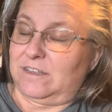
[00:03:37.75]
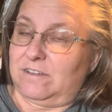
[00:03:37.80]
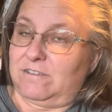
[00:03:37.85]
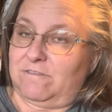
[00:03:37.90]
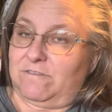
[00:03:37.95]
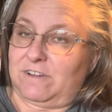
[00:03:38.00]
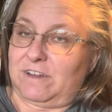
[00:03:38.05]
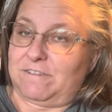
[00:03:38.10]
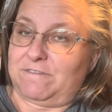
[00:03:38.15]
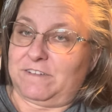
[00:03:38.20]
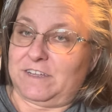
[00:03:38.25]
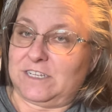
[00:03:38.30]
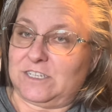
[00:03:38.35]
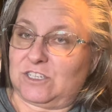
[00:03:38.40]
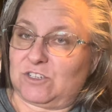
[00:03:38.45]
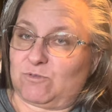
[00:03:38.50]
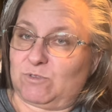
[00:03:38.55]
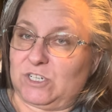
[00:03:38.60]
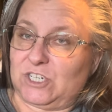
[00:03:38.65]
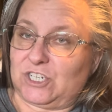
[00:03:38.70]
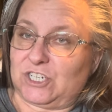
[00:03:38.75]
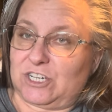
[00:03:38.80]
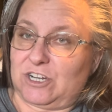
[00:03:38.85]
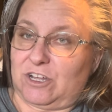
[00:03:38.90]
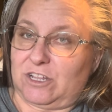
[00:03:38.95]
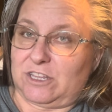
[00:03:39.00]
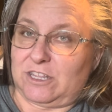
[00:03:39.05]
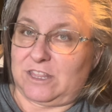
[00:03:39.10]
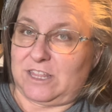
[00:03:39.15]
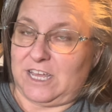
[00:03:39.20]
fluffy and squish and
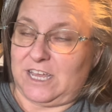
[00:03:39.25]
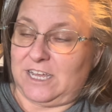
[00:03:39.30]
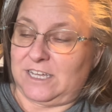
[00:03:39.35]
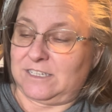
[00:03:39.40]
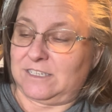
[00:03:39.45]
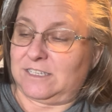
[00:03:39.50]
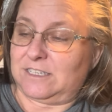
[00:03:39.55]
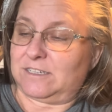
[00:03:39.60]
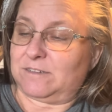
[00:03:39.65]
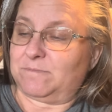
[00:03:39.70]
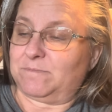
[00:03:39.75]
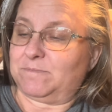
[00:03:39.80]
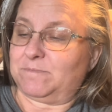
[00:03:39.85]
all the things.